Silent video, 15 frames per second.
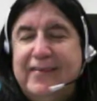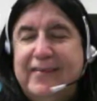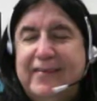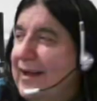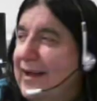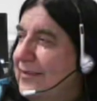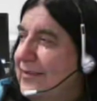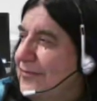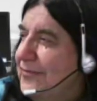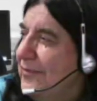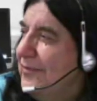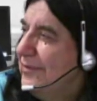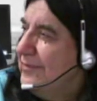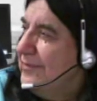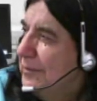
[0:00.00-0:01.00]
For
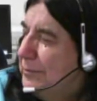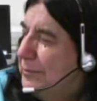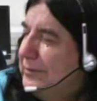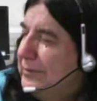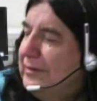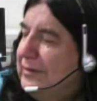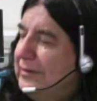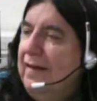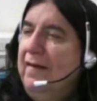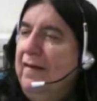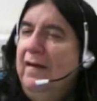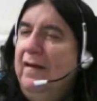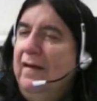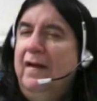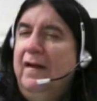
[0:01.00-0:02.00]
example,
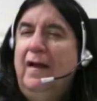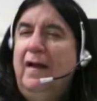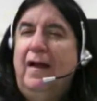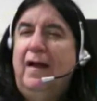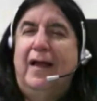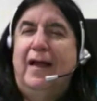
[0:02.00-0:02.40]
how